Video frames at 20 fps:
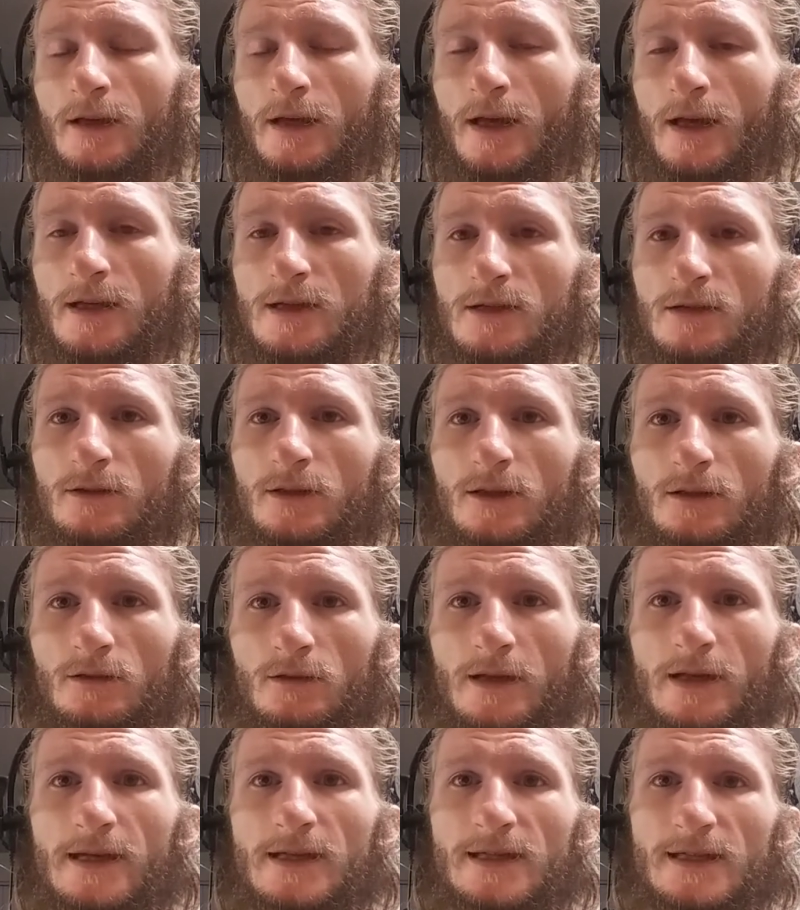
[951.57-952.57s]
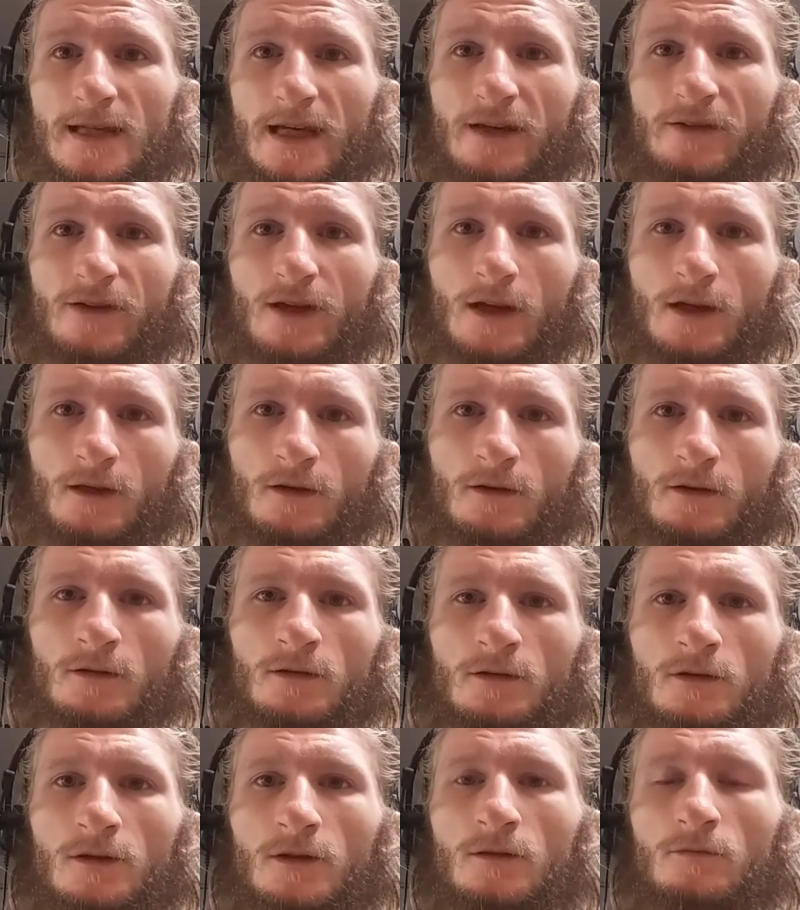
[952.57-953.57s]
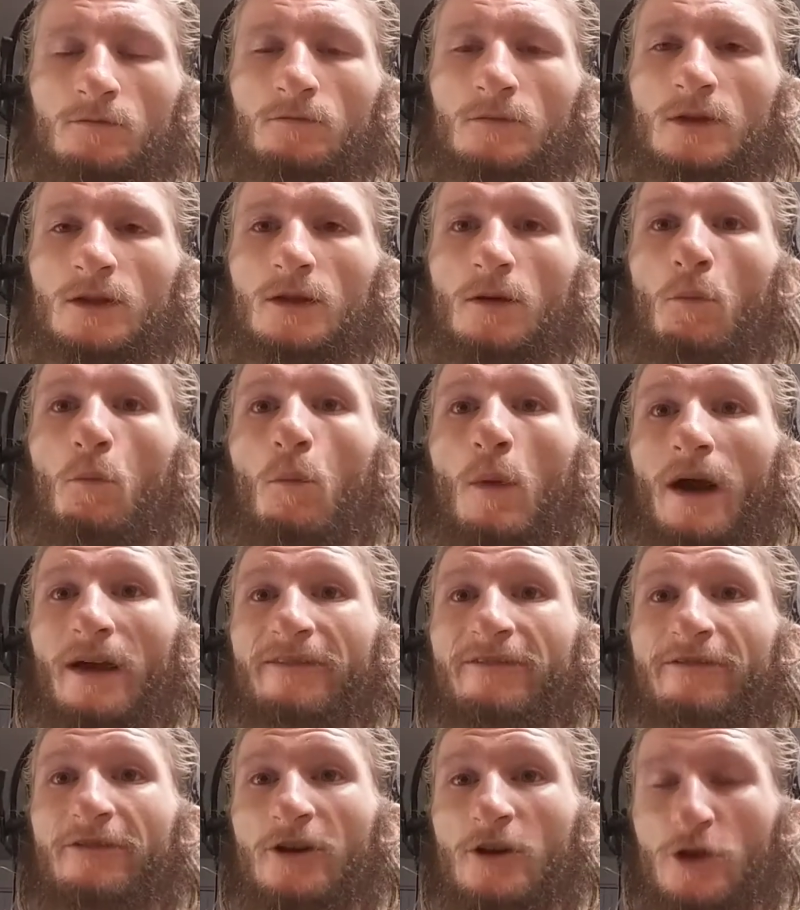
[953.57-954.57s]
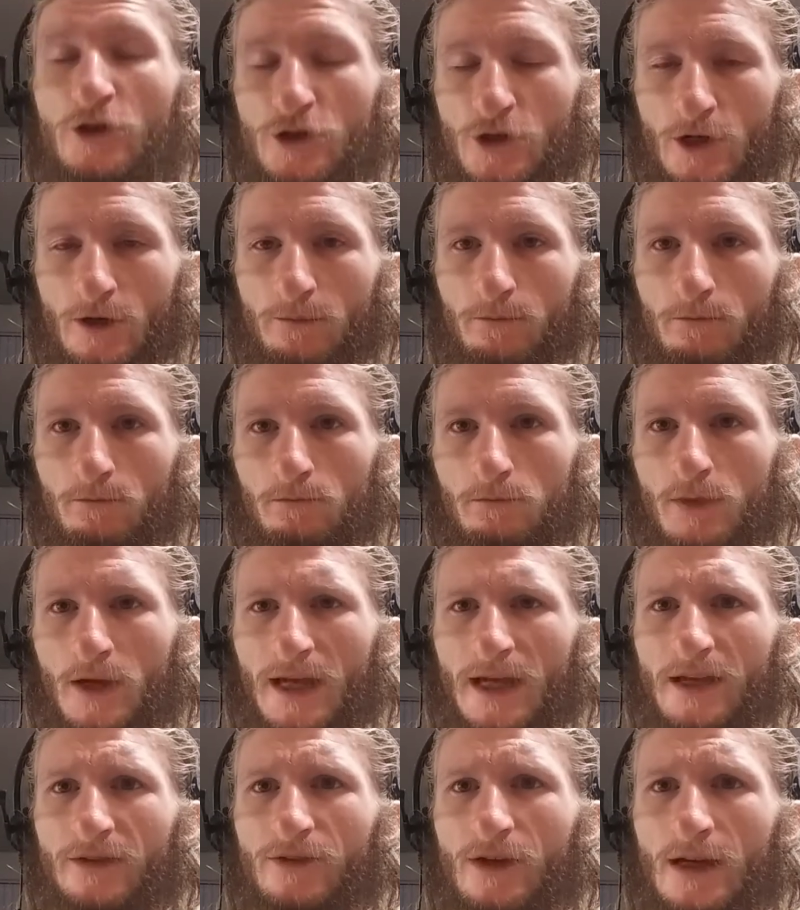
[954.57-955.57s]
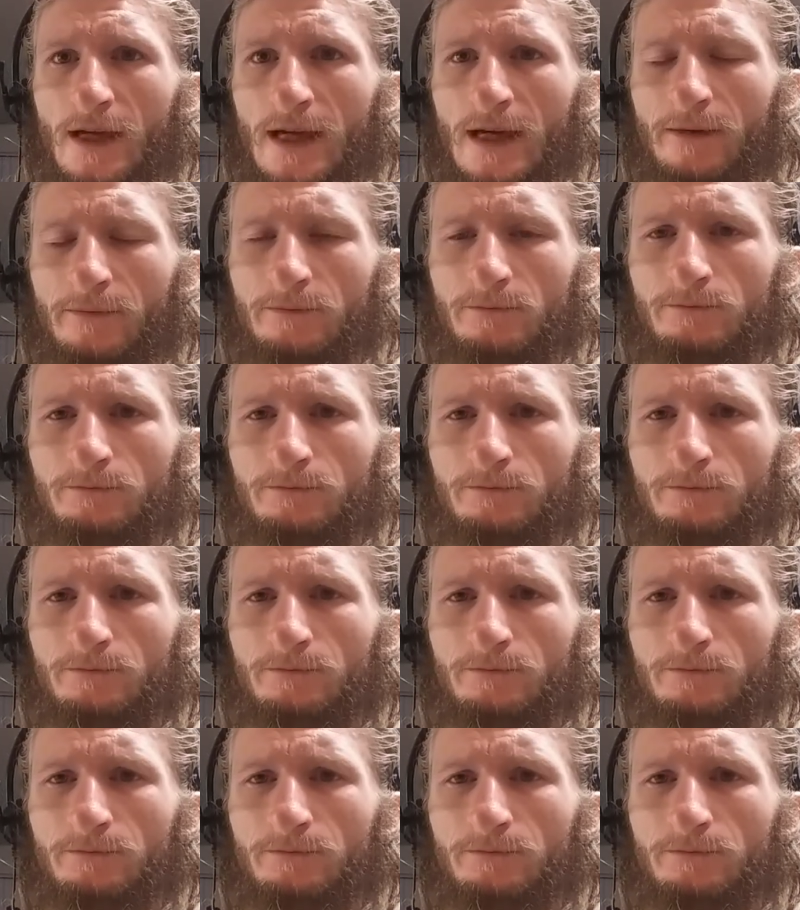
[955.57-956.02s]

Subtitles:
it's literally saving my future by giving up